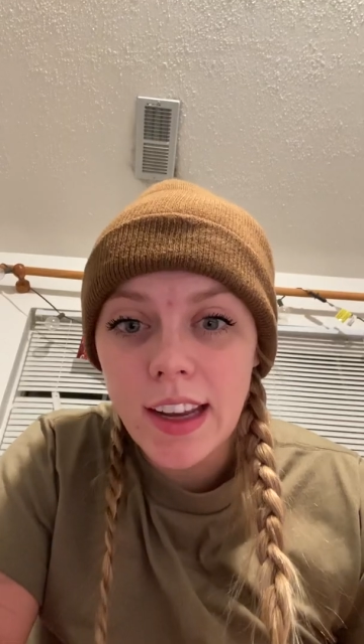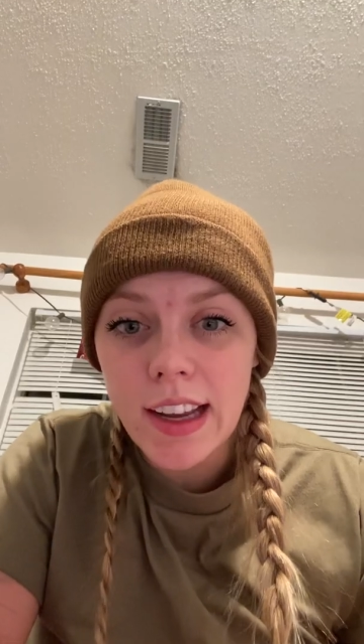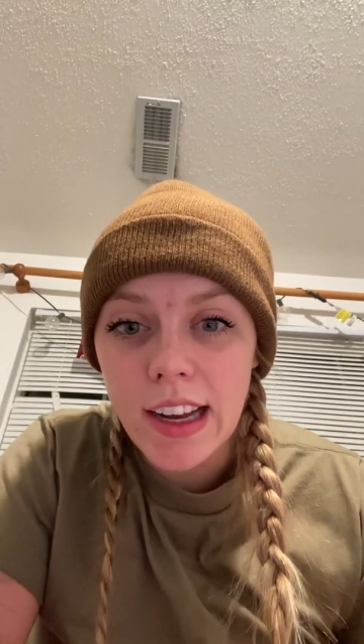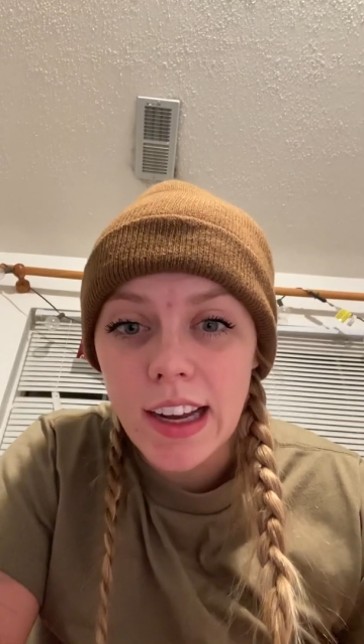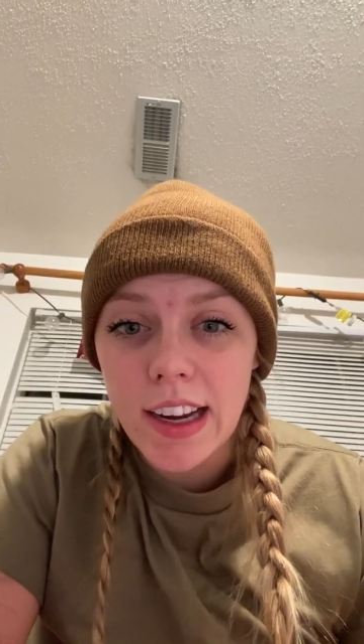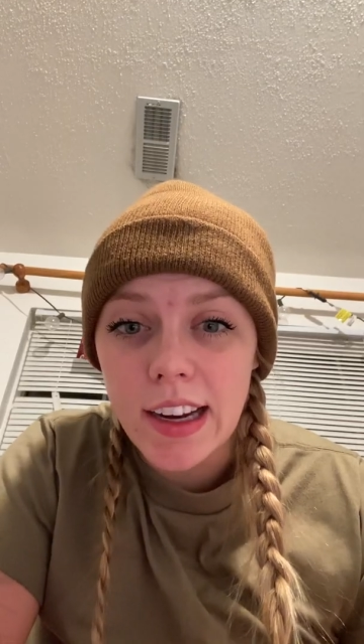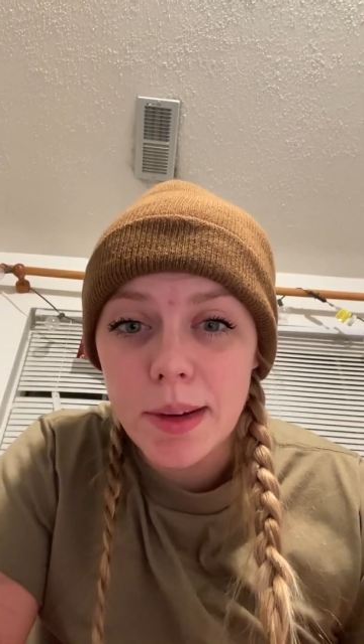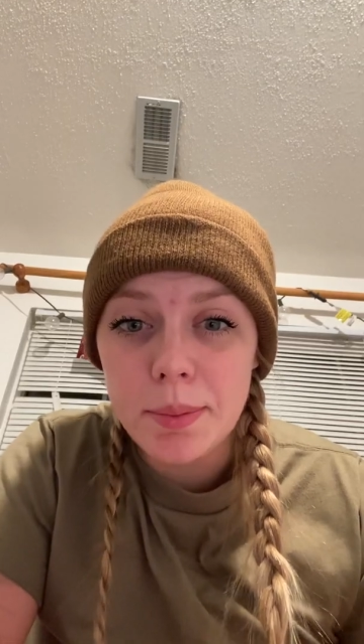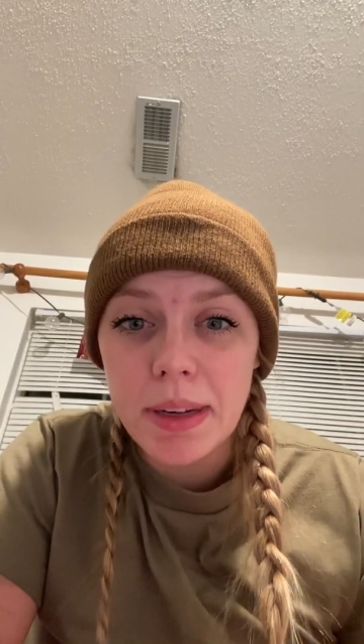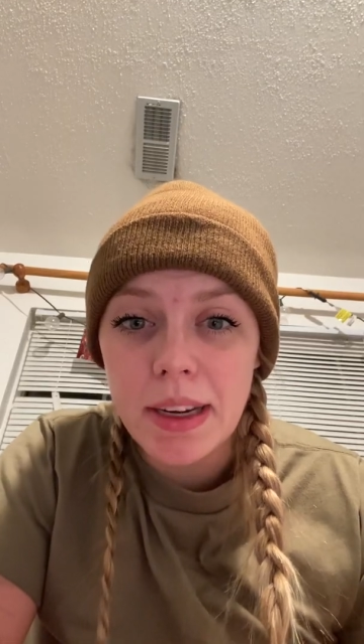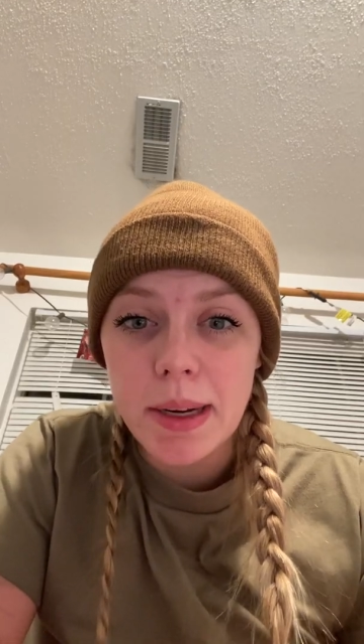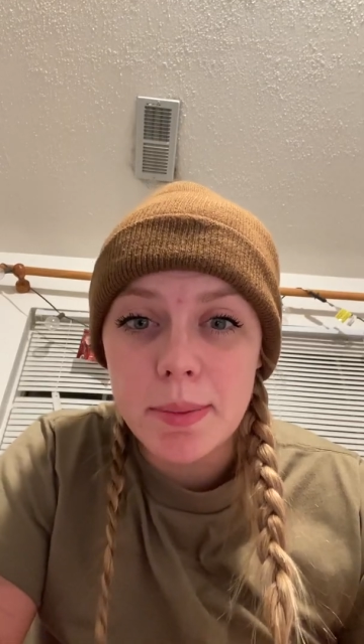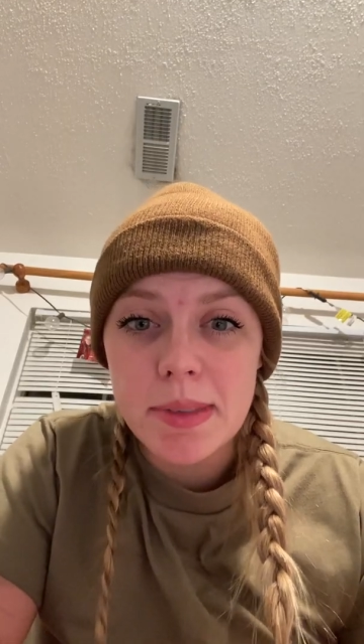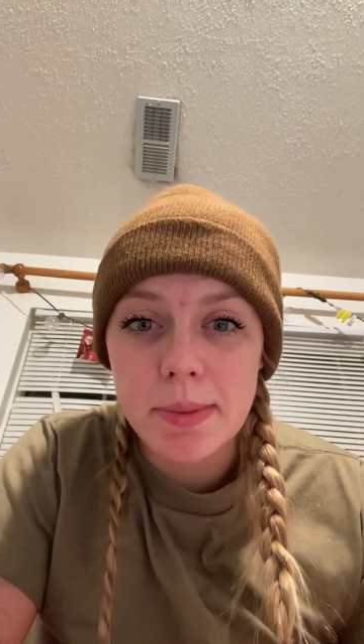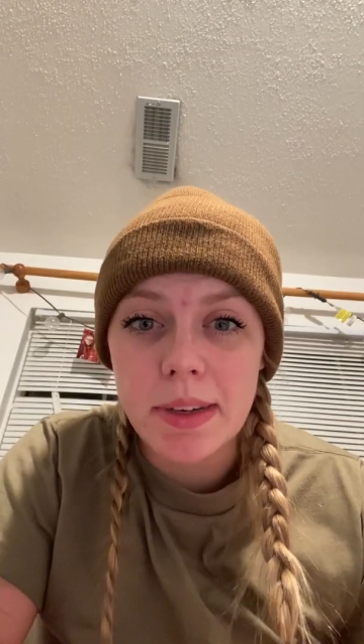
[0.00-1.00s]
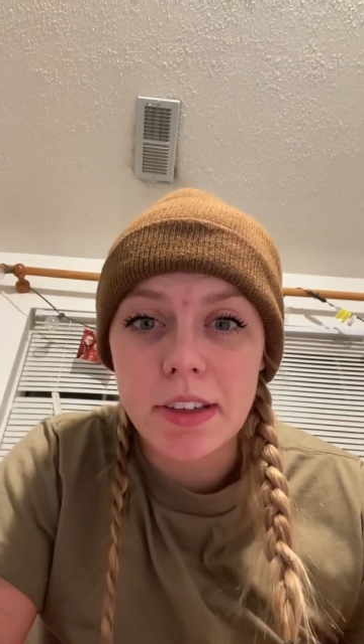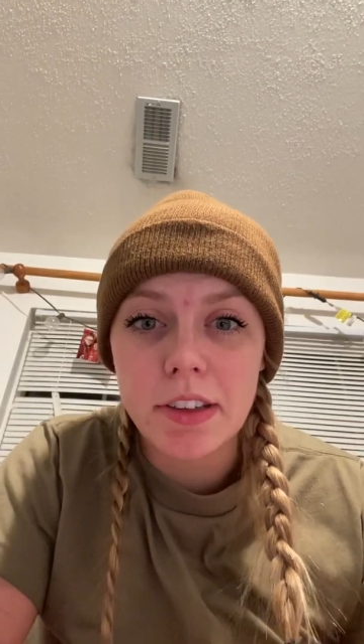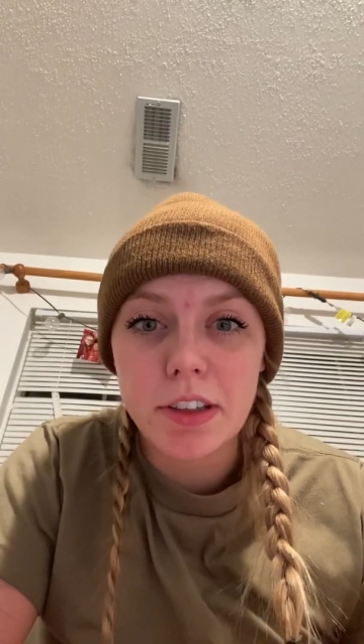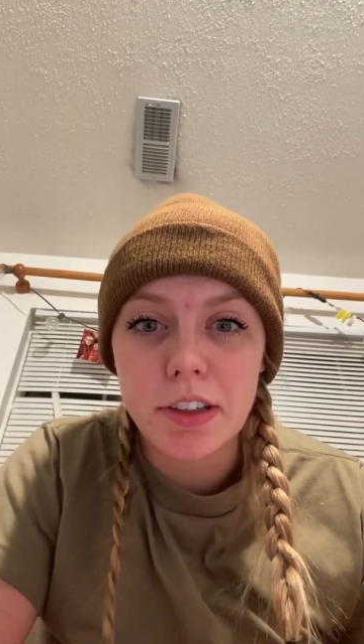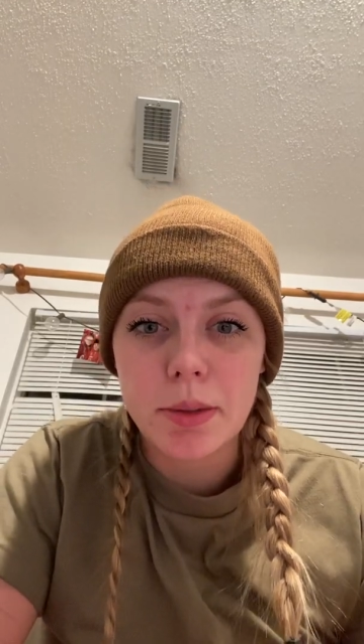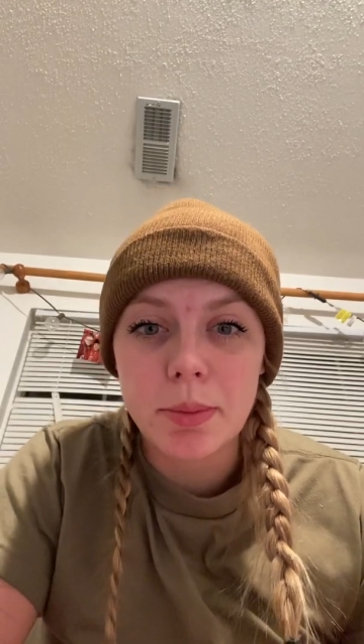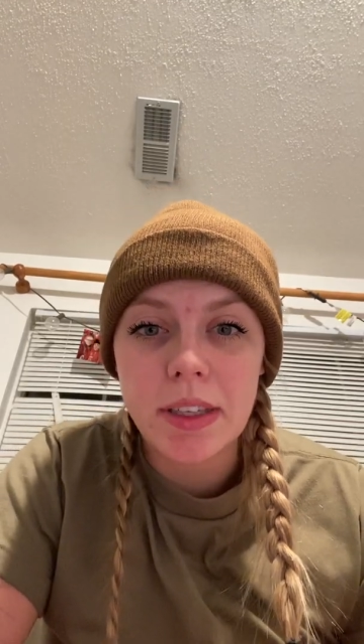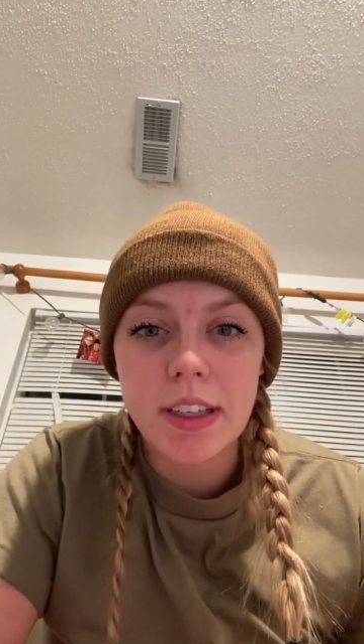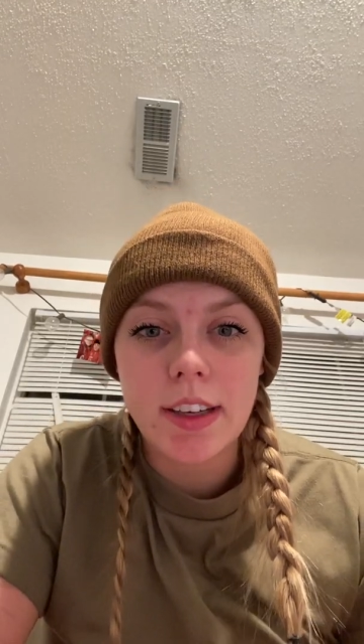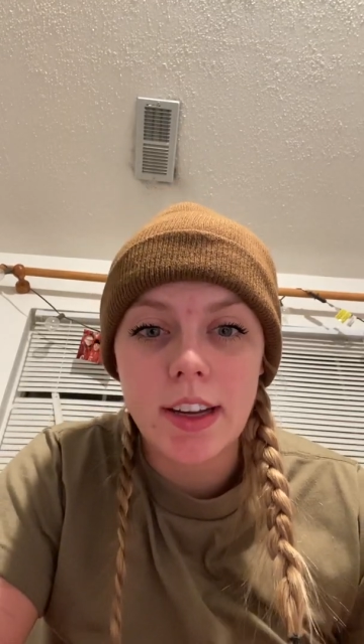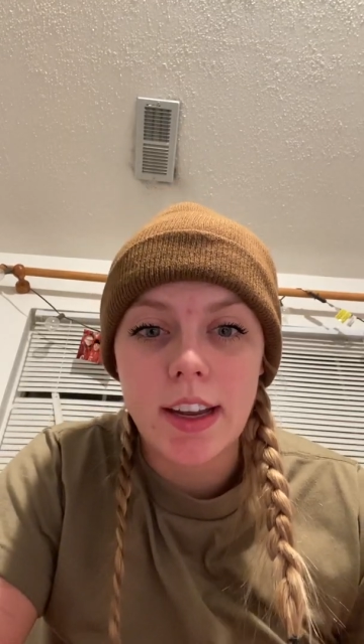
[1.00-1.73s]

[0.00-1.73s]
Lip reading: Hi, my name is Amanda Herman,